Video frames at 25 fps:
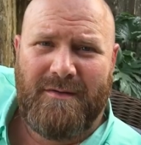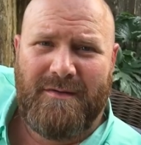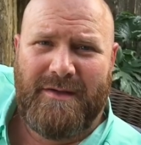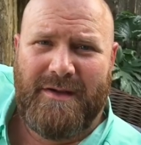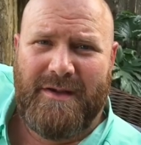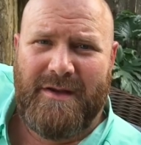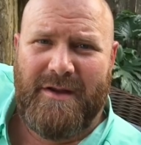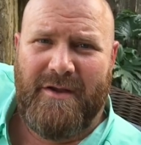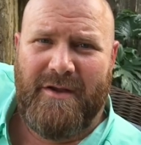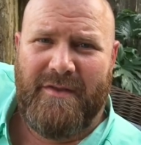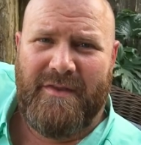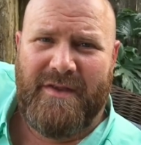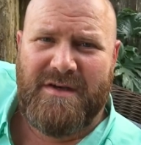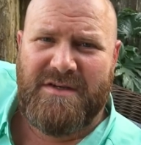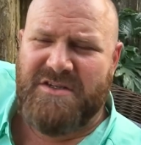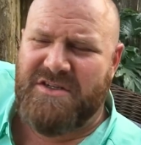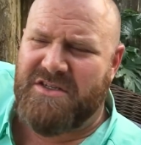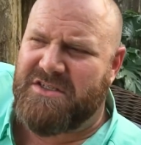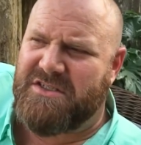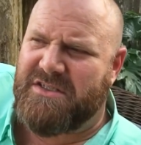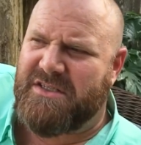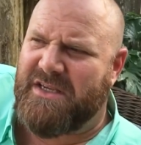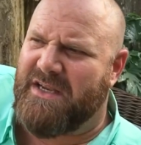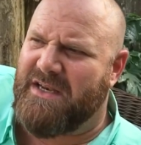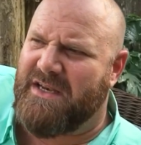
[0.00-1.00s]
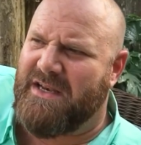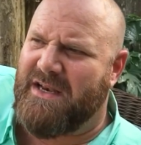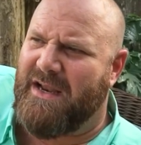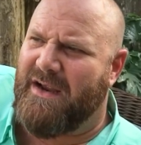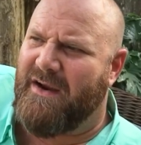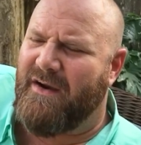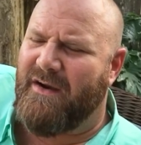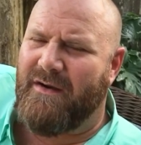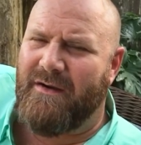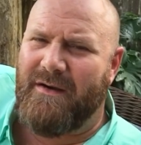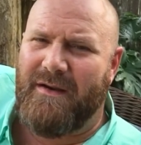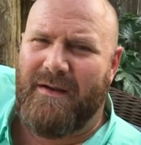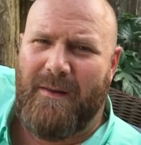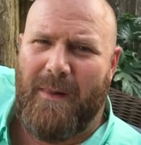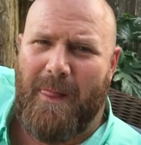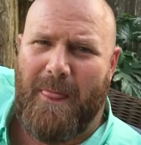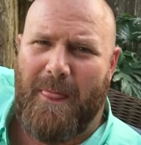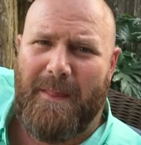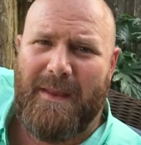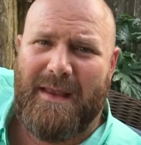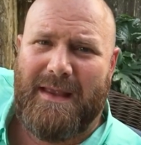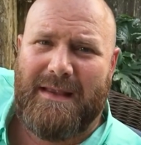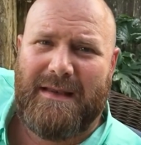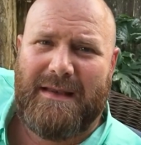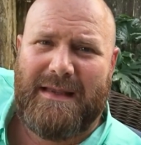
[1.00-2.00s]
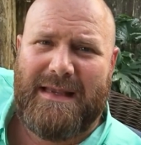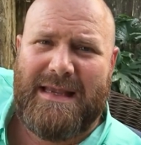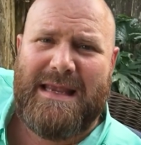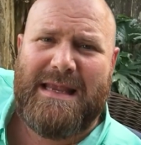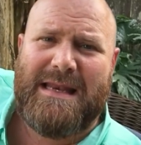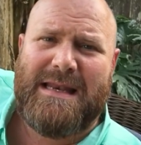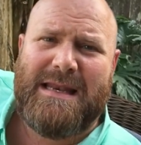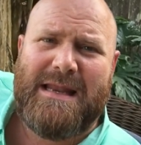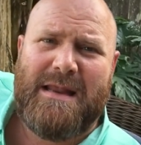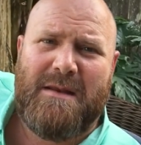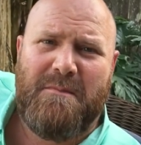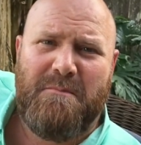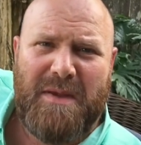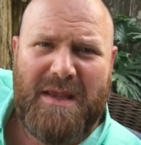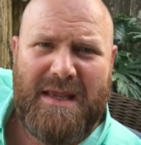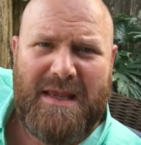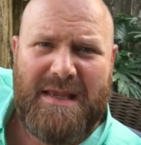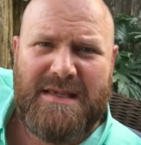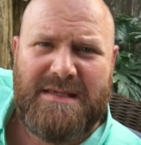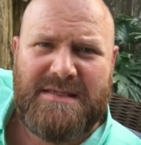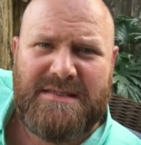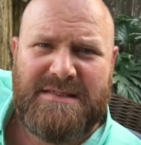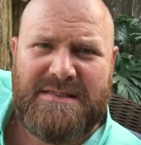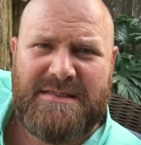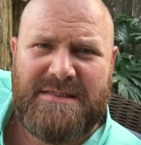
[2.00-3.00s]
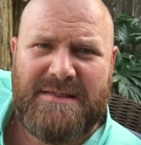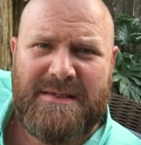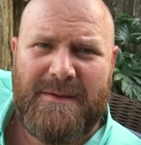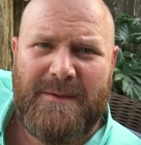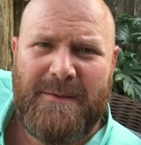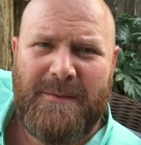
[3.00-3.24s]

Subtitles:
You know, they're just sitting there eating in peace.